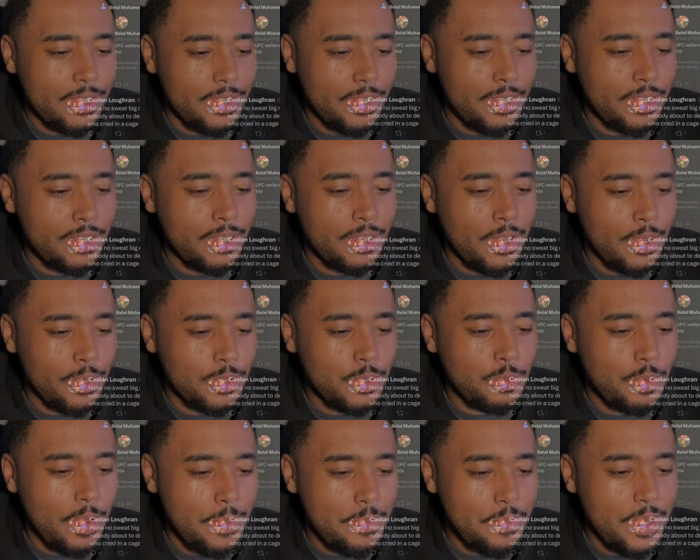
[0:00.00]
no
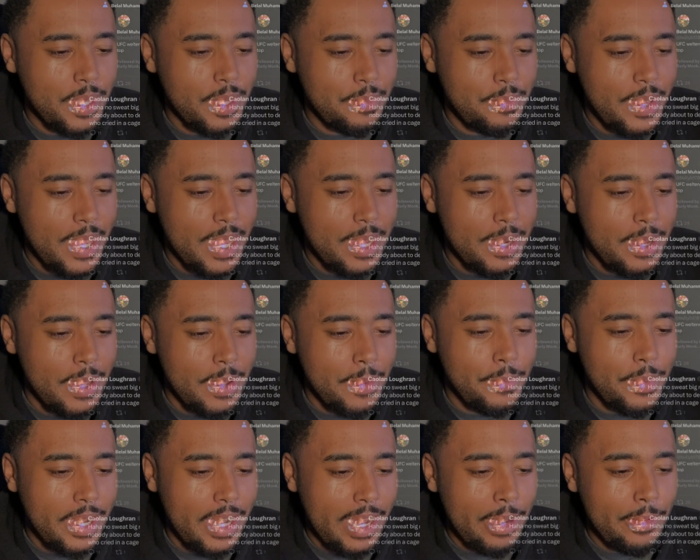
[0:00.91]
sweat, big
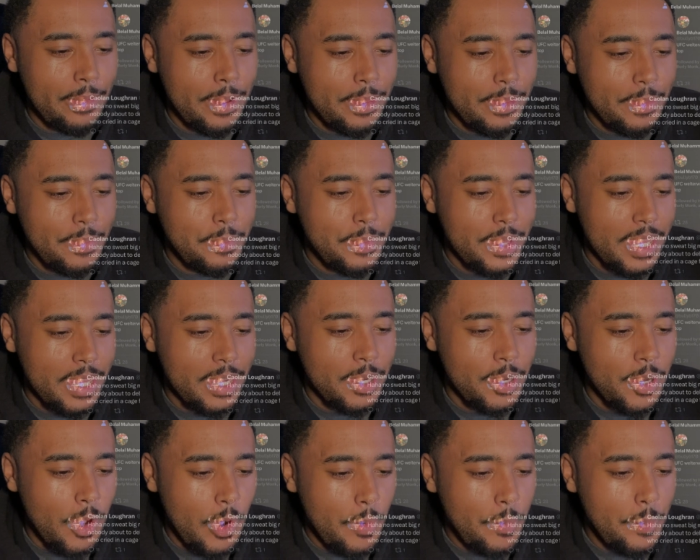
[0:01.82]
man. But I'd rather be a
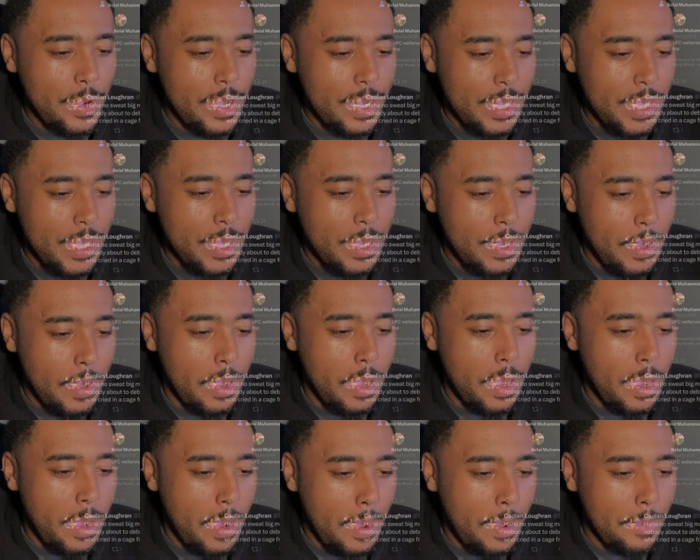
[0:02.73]
nobody
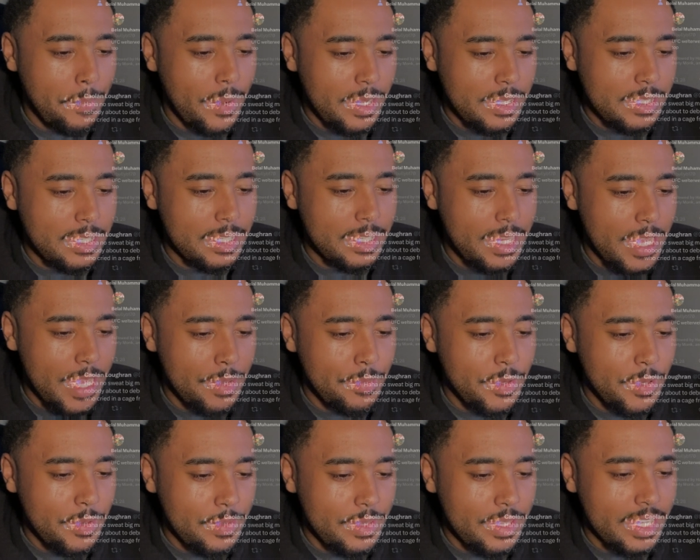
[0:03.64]
about to
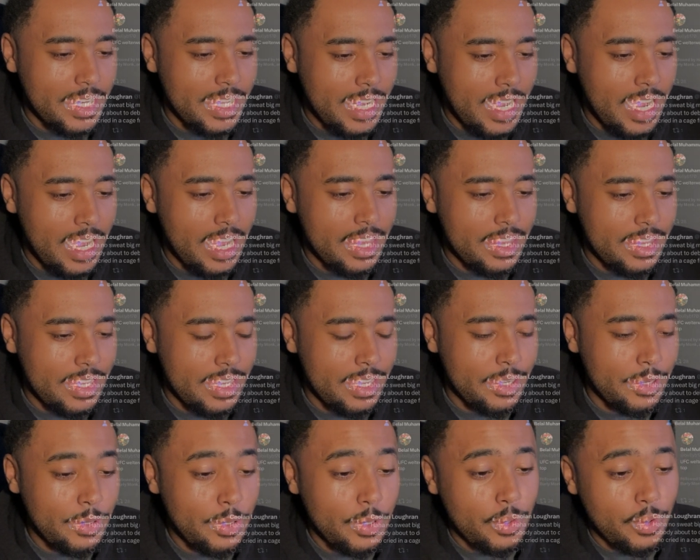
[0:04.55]
debut than a guy
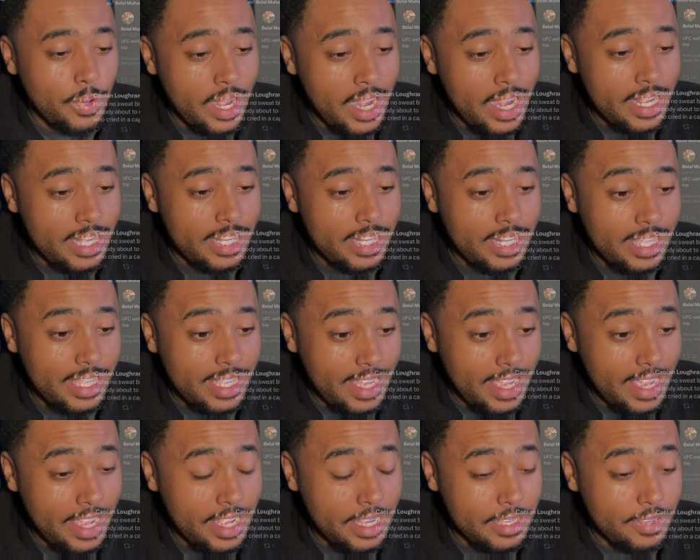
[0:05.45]
who cried in a
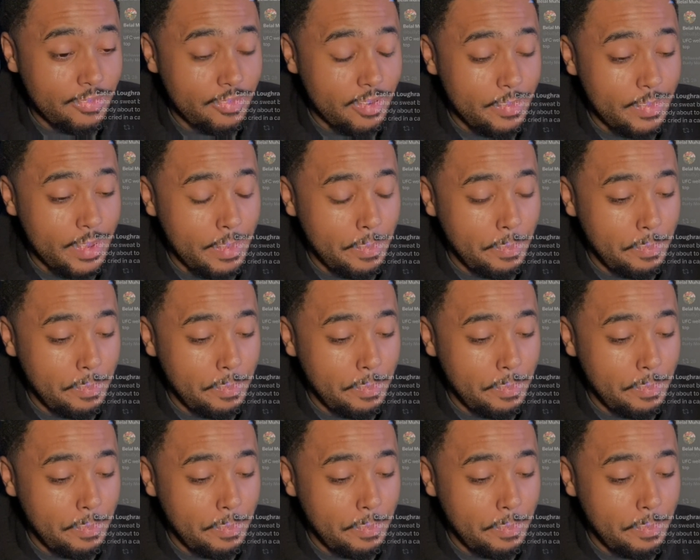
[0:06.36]
cage from a